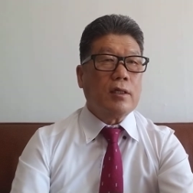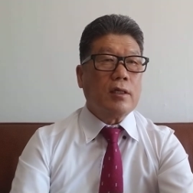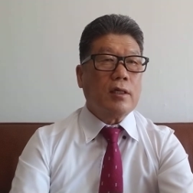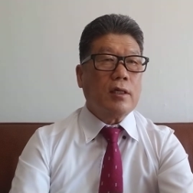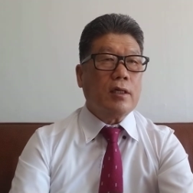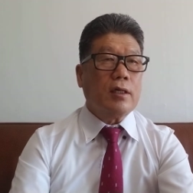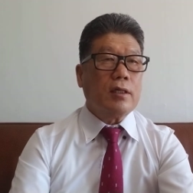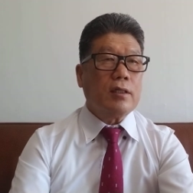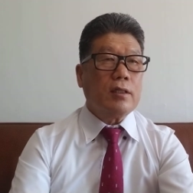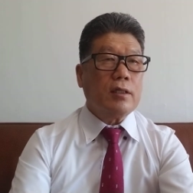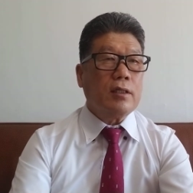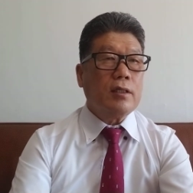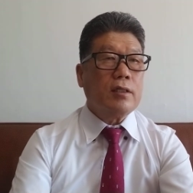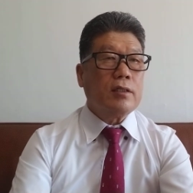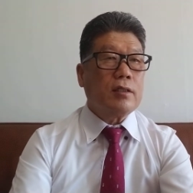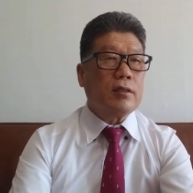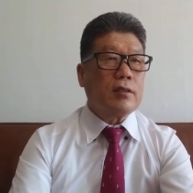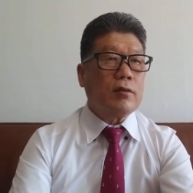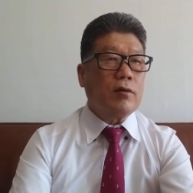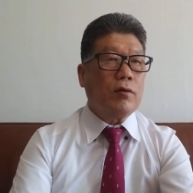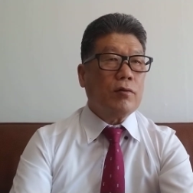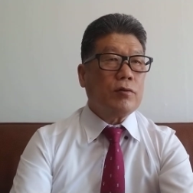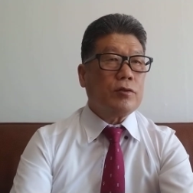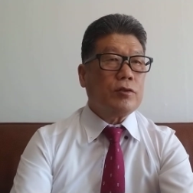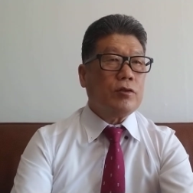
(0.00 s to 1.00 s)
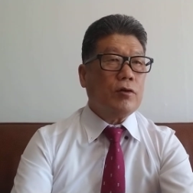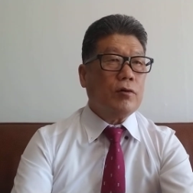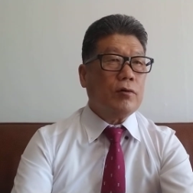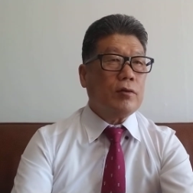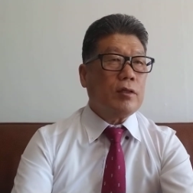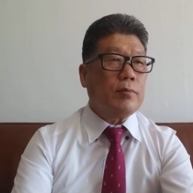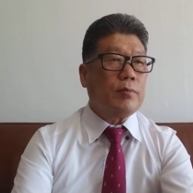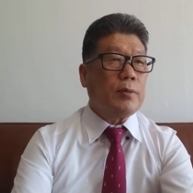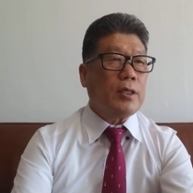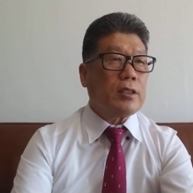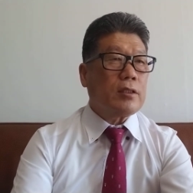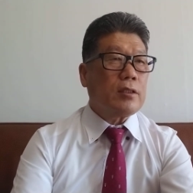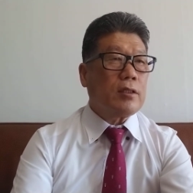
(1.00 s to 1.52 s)
And each auction
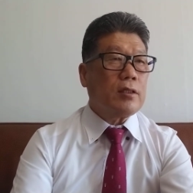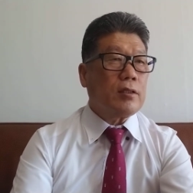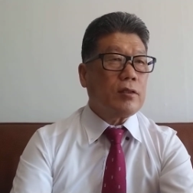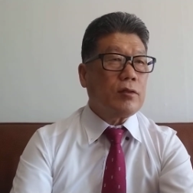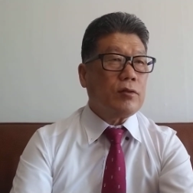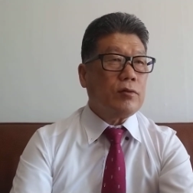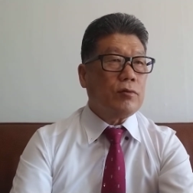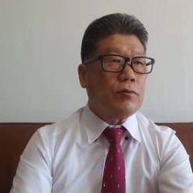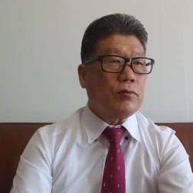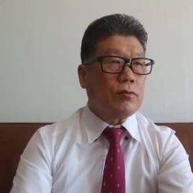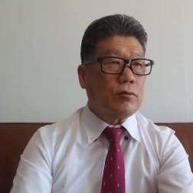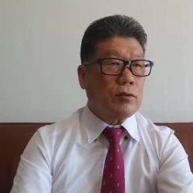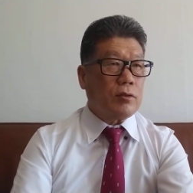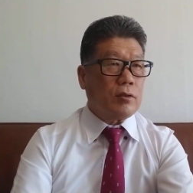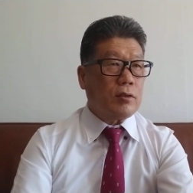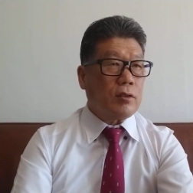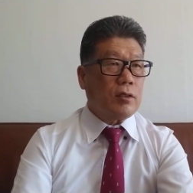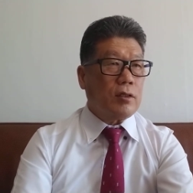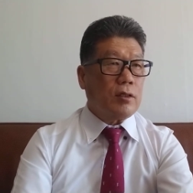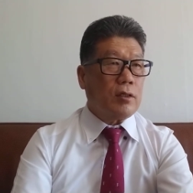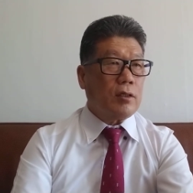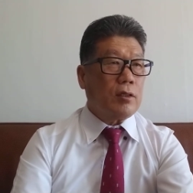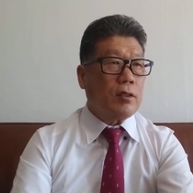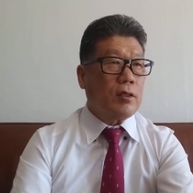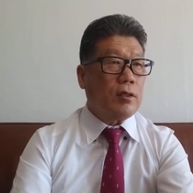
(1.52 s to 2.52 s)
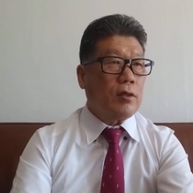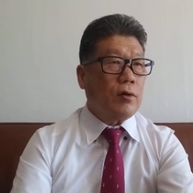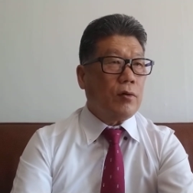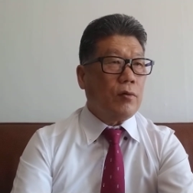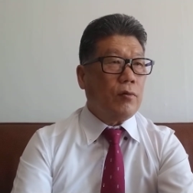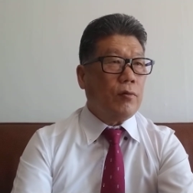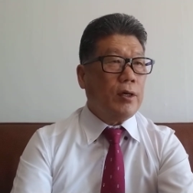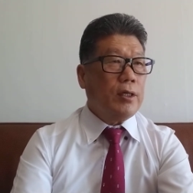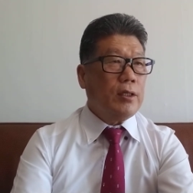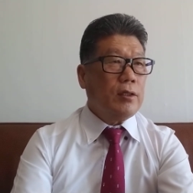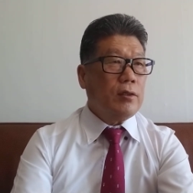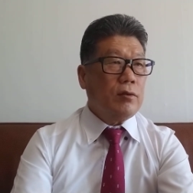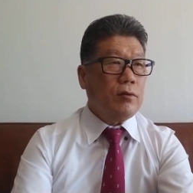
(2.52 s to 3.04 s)
method used
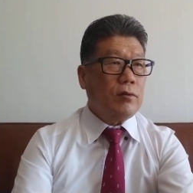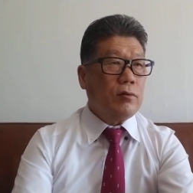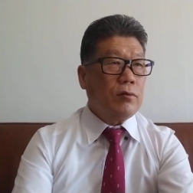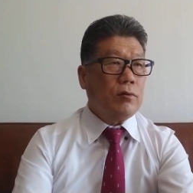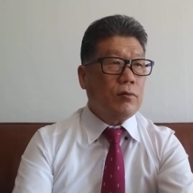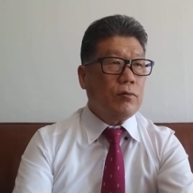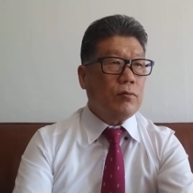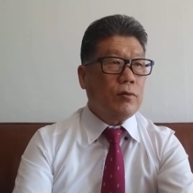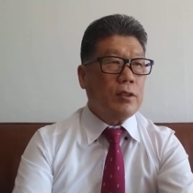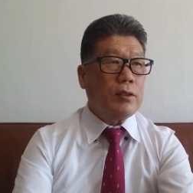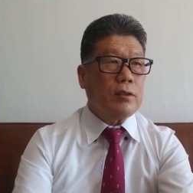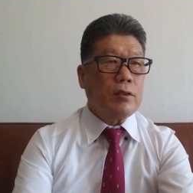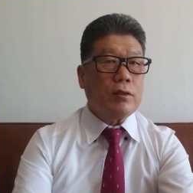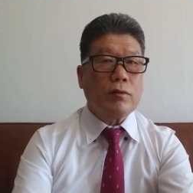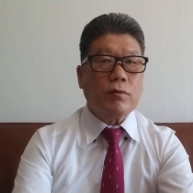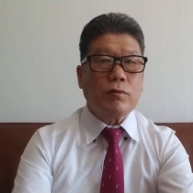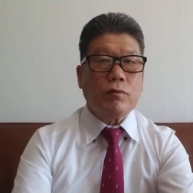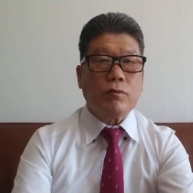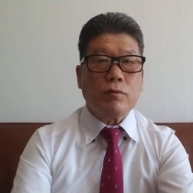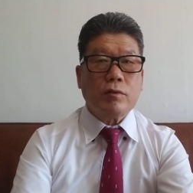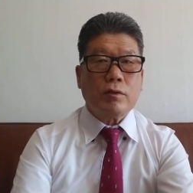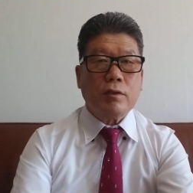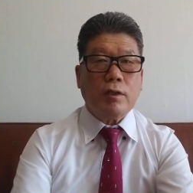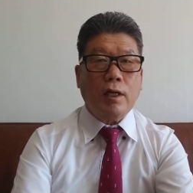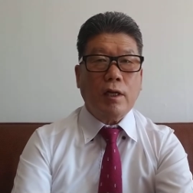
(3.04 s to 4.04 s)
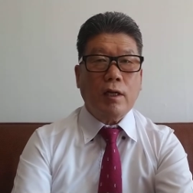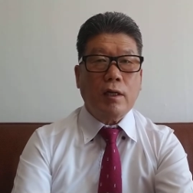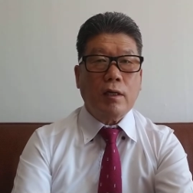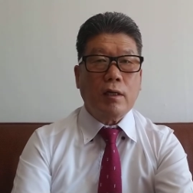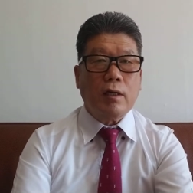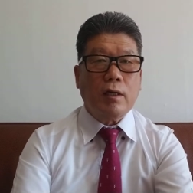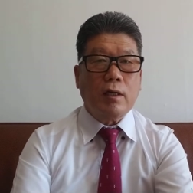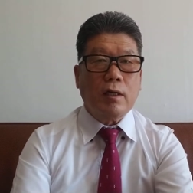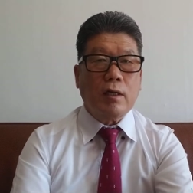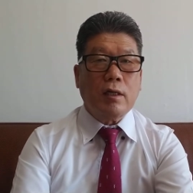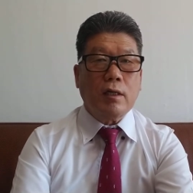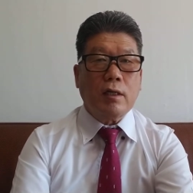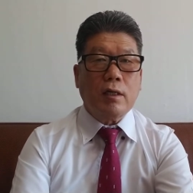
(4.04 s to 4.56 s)
when you want to sell
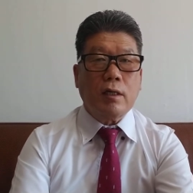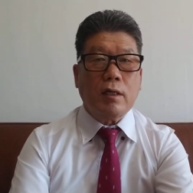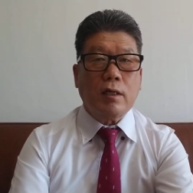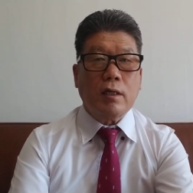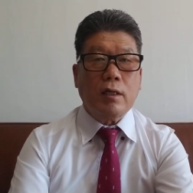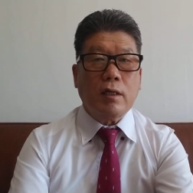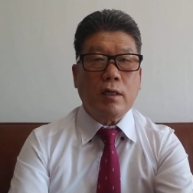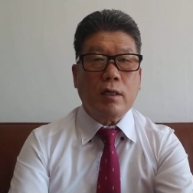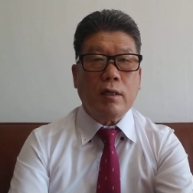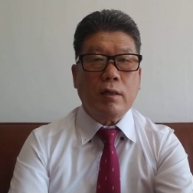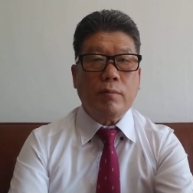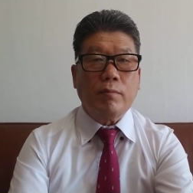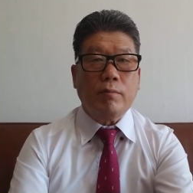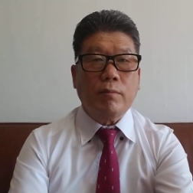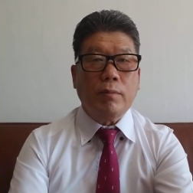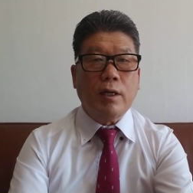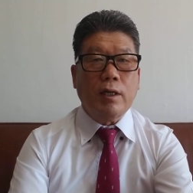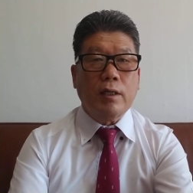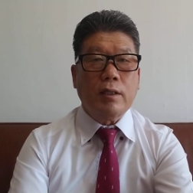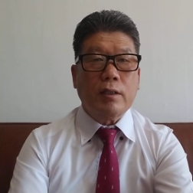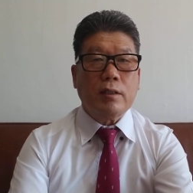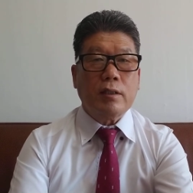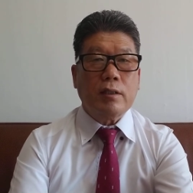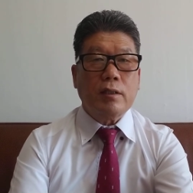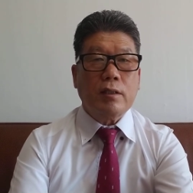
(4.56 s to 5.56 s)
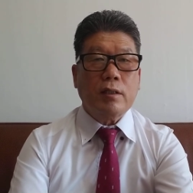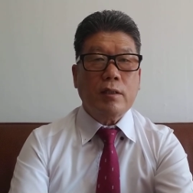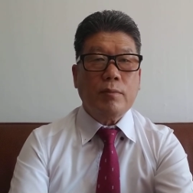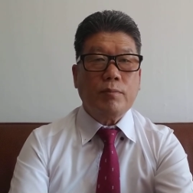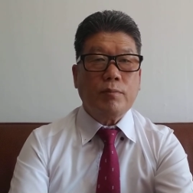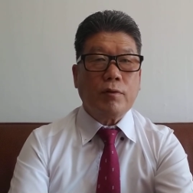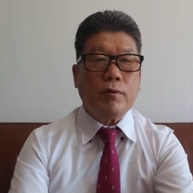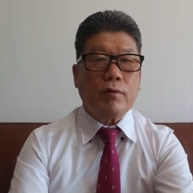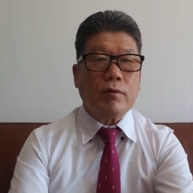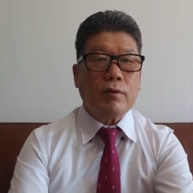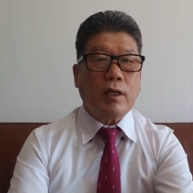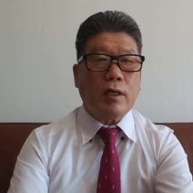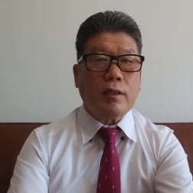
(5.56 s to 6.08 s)

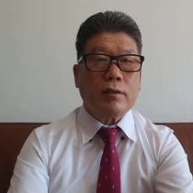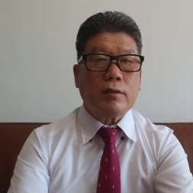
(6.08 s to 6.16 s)
multiple